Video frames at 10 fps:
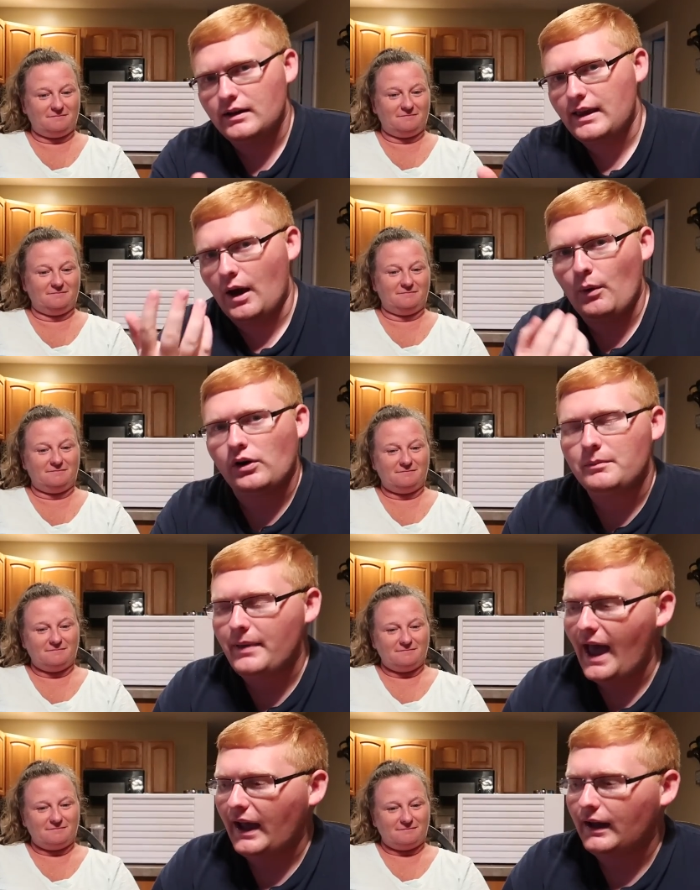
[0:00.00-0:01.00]
Speaker 1: Yeah,
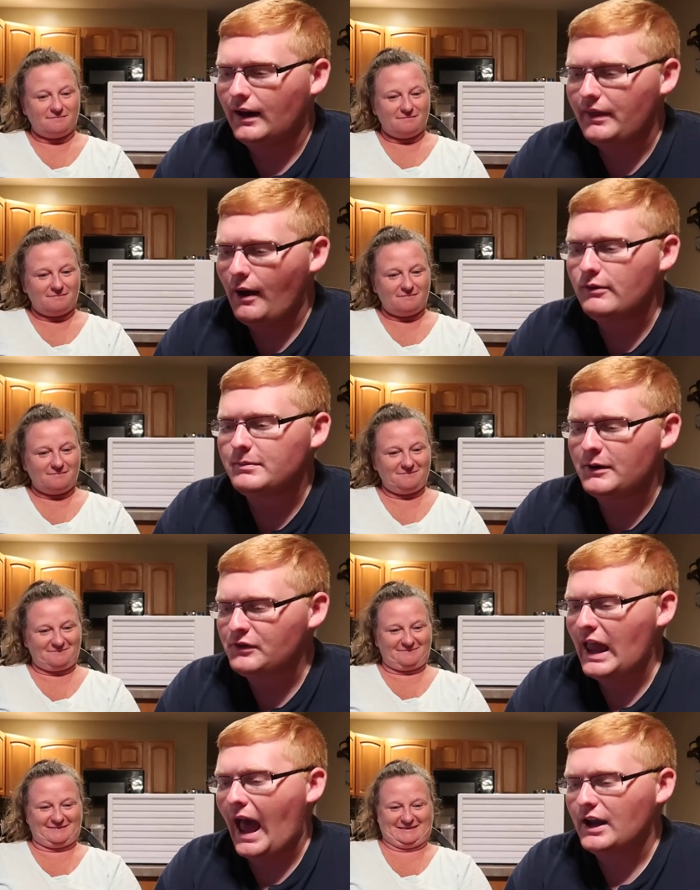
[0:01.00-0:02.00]
welcome back. Uh, that was my
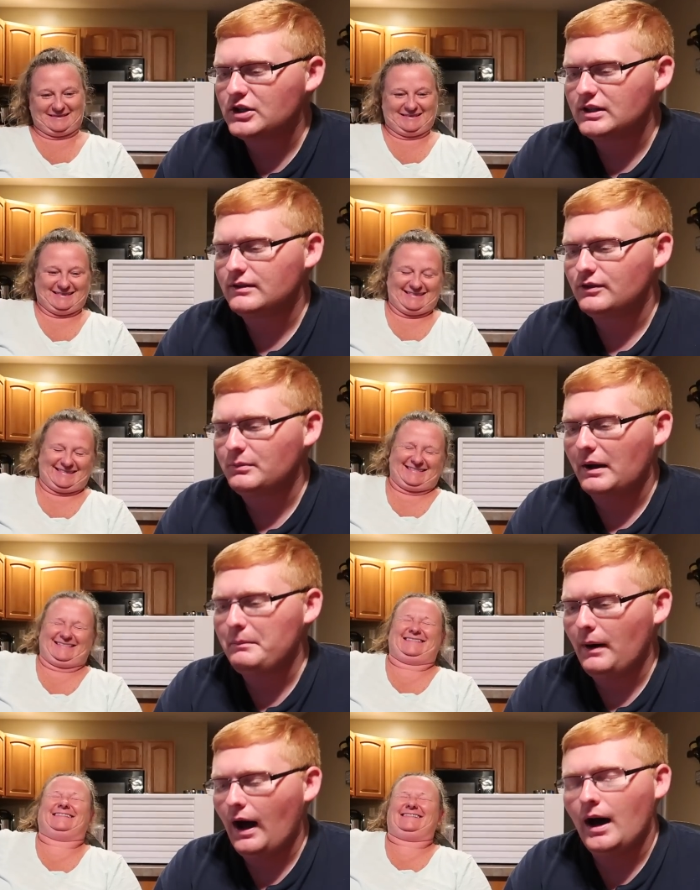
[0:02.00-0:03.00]
reaction to my
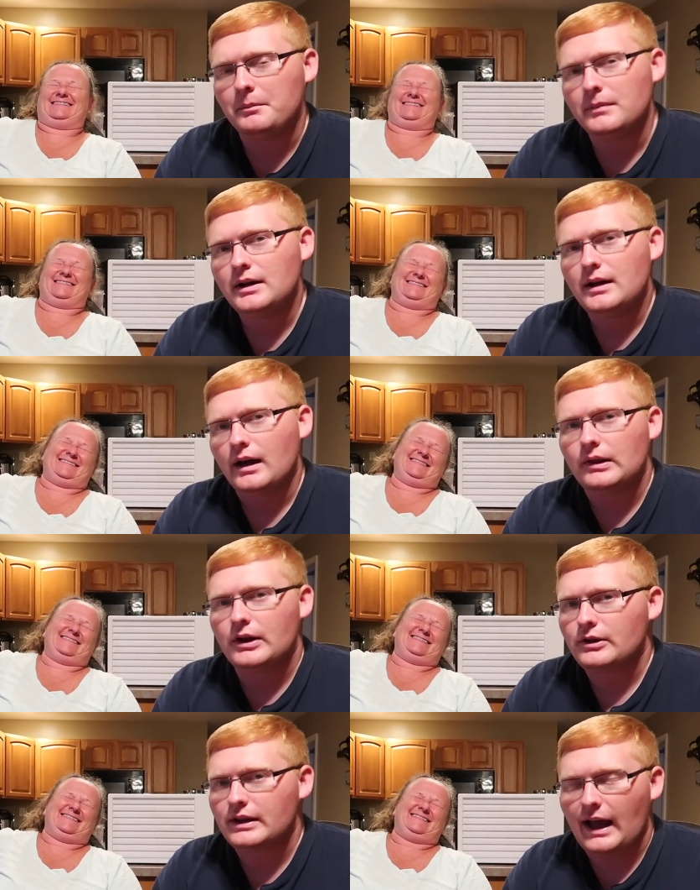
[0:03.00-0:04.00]
mom. Uh,
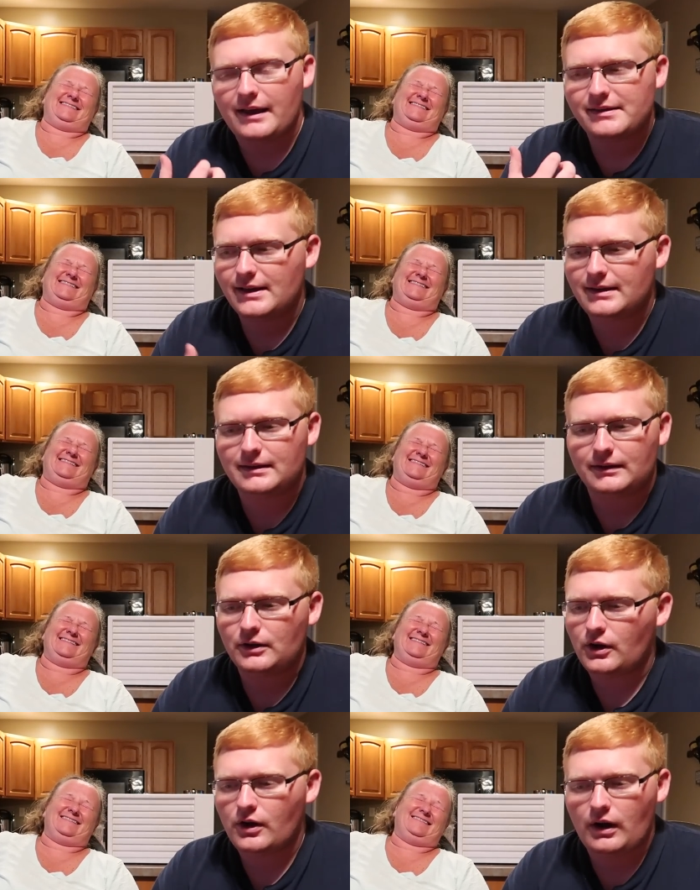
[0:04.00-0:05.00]
literally, I sent it to
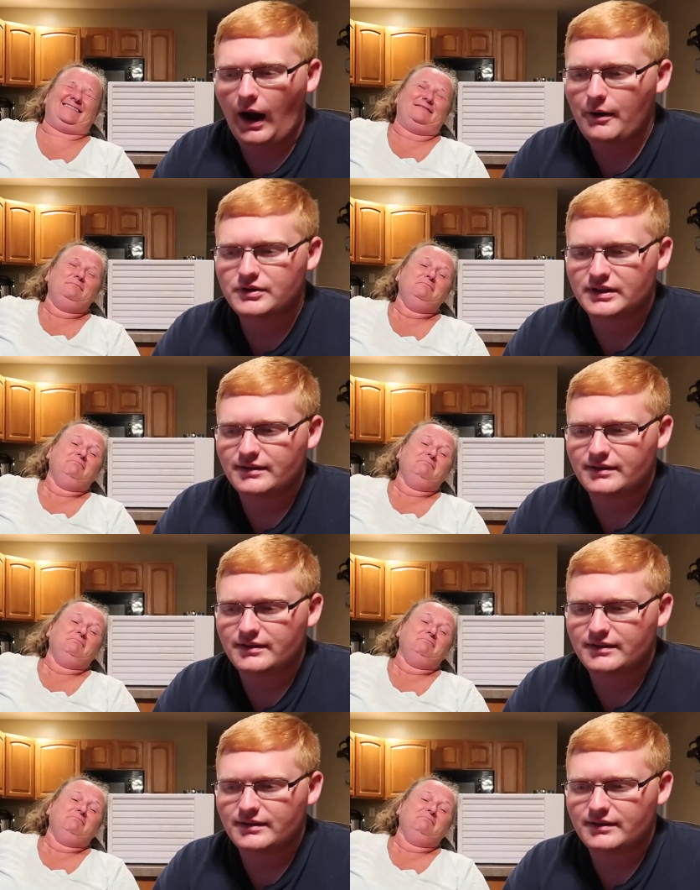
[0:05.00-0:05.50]
her. I was